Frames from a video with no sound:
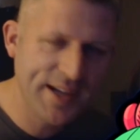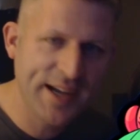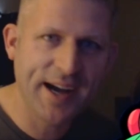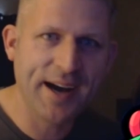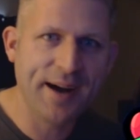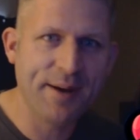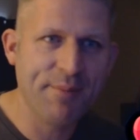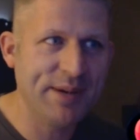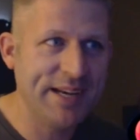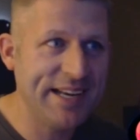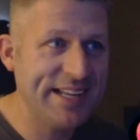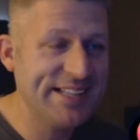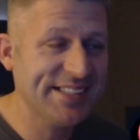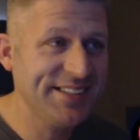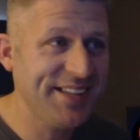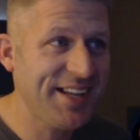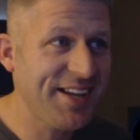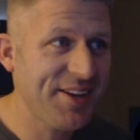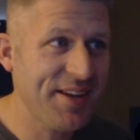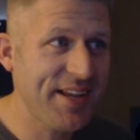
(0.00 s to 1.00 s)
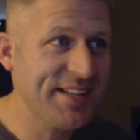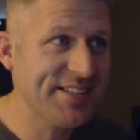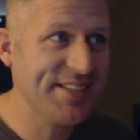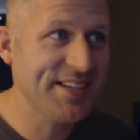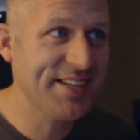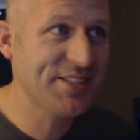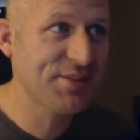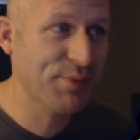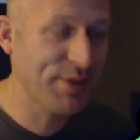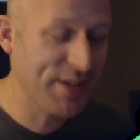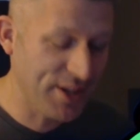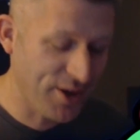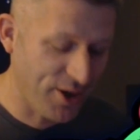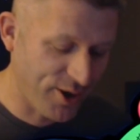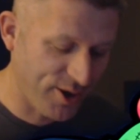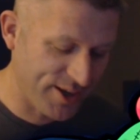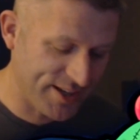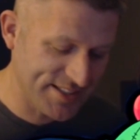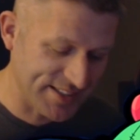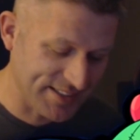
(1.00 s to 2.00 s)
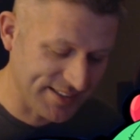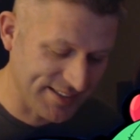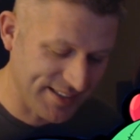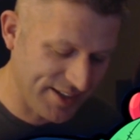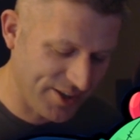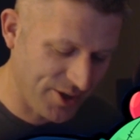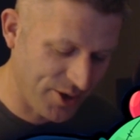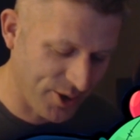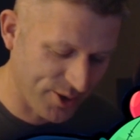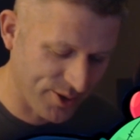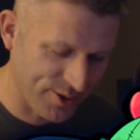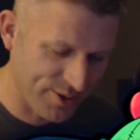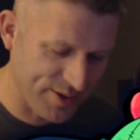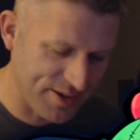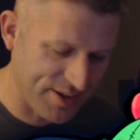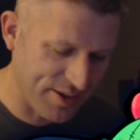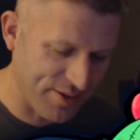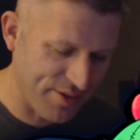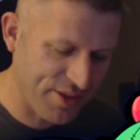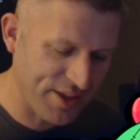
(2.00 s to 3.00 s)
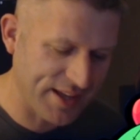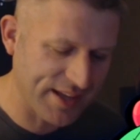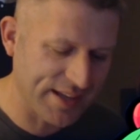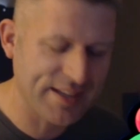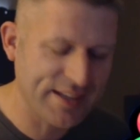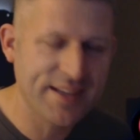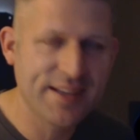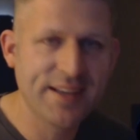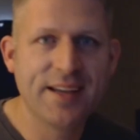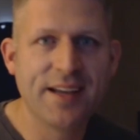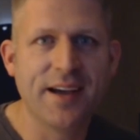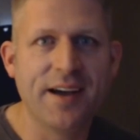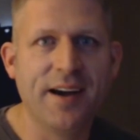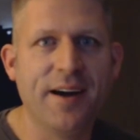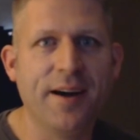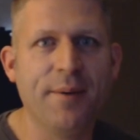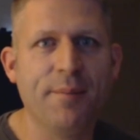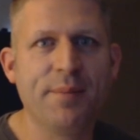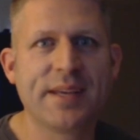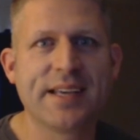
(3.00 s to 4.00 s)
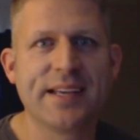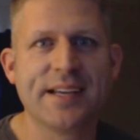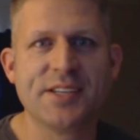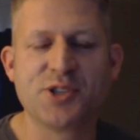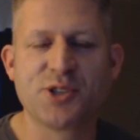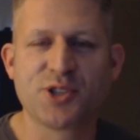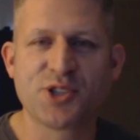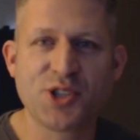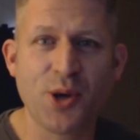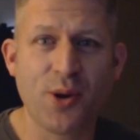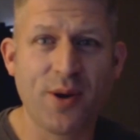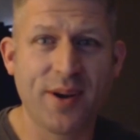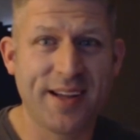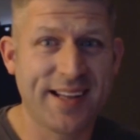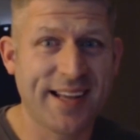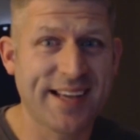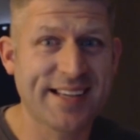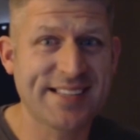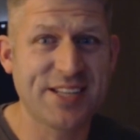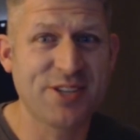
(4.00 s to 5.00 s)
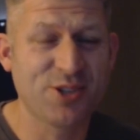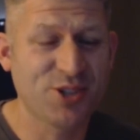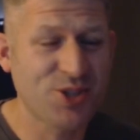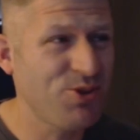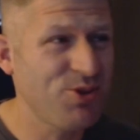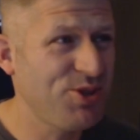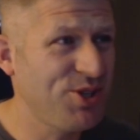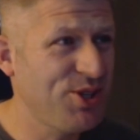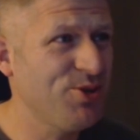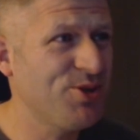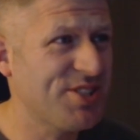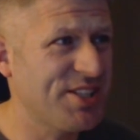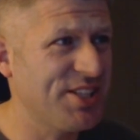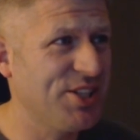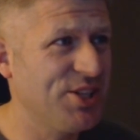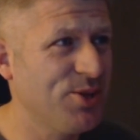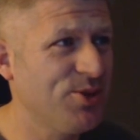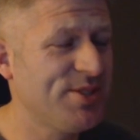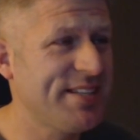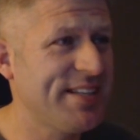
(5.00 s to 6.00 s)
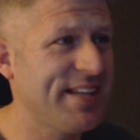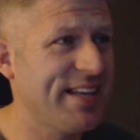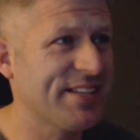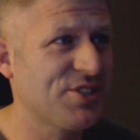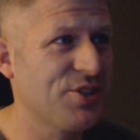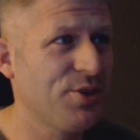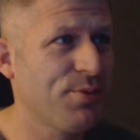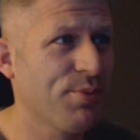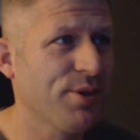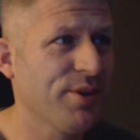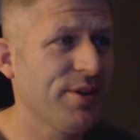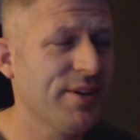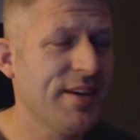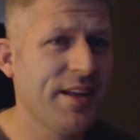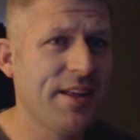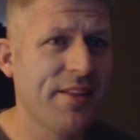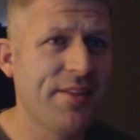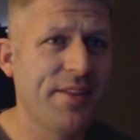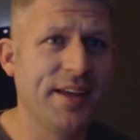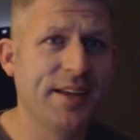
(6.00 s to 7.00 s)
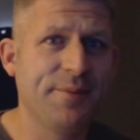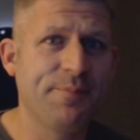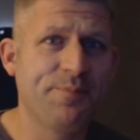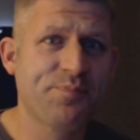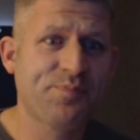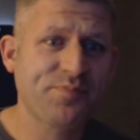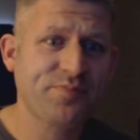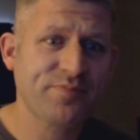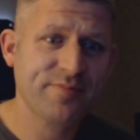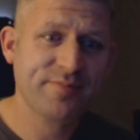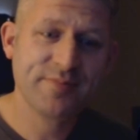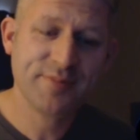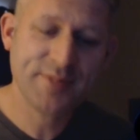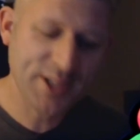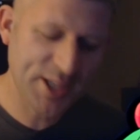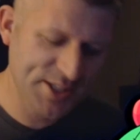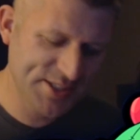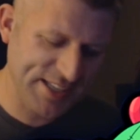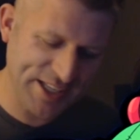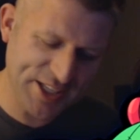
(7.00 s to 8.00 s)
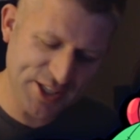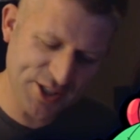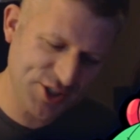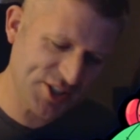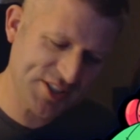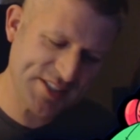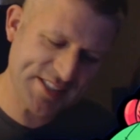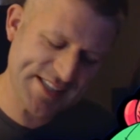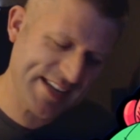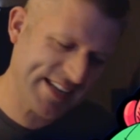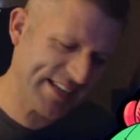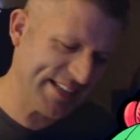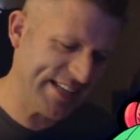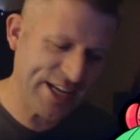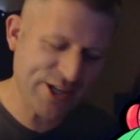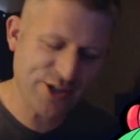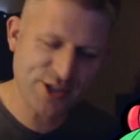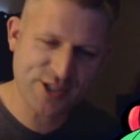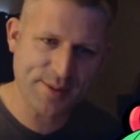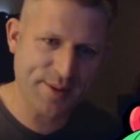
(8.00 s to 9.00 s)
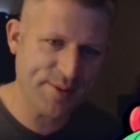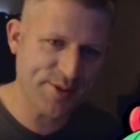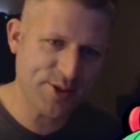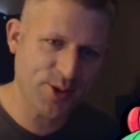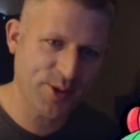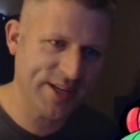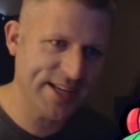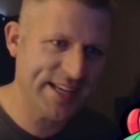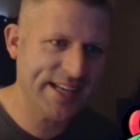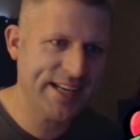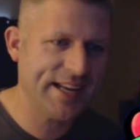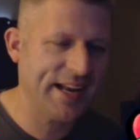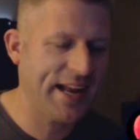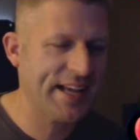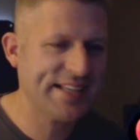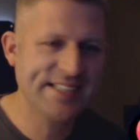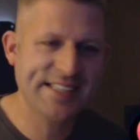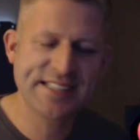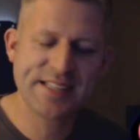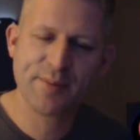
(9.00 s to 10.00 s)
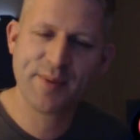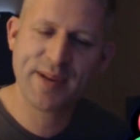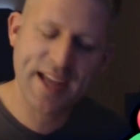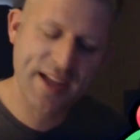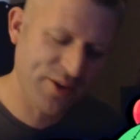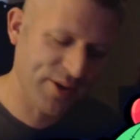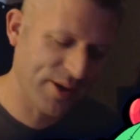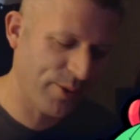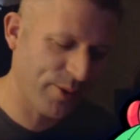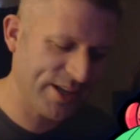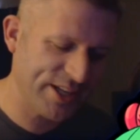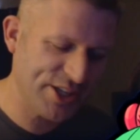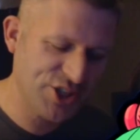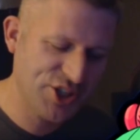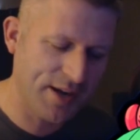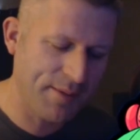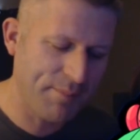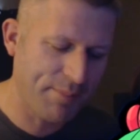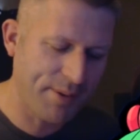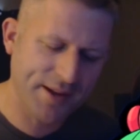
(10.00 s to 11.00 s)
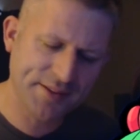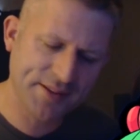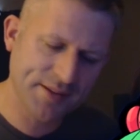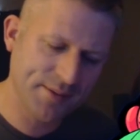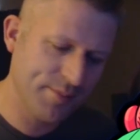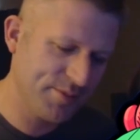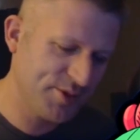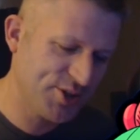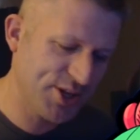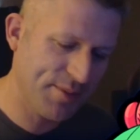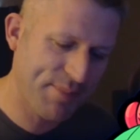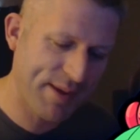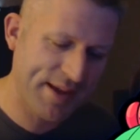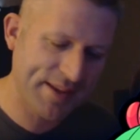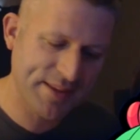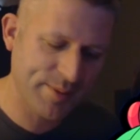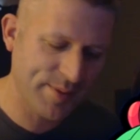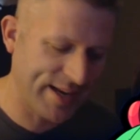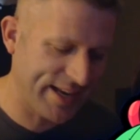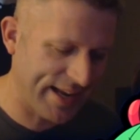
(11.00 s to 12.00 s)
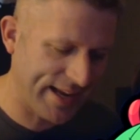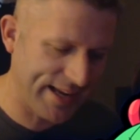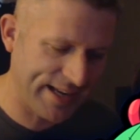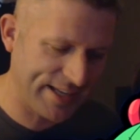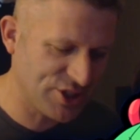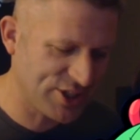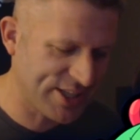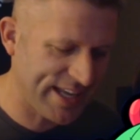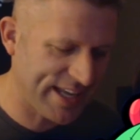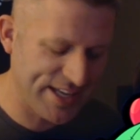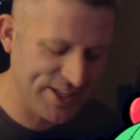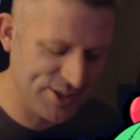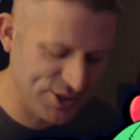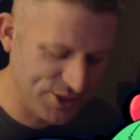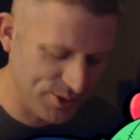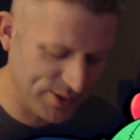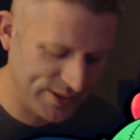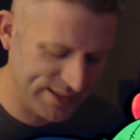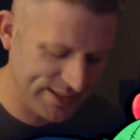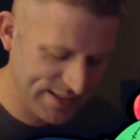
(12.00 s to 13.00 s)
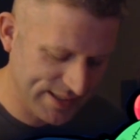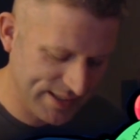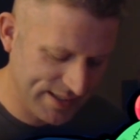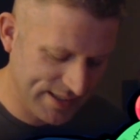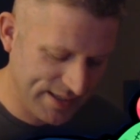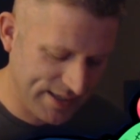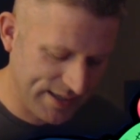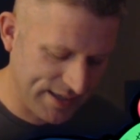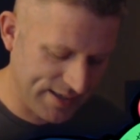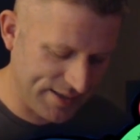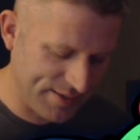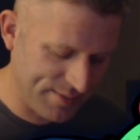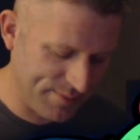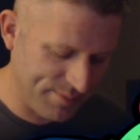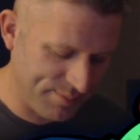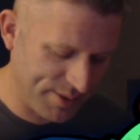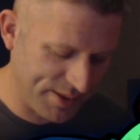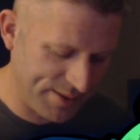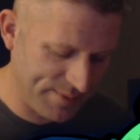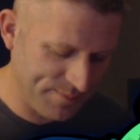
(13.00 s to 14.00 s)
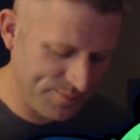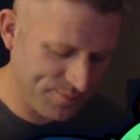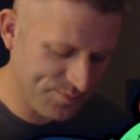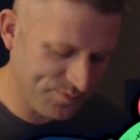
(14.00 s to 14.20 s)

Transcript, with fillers: Um, but it's a lot. It's it's pretty hard. It's a lot harder than you think um, because you're so, like I said, you're so used to using that super that it's like you just second nature. Sometimes you want to hit it. I see somebody out there, I want to jump on them, jump at them, and I, and I just can't do it. Um, but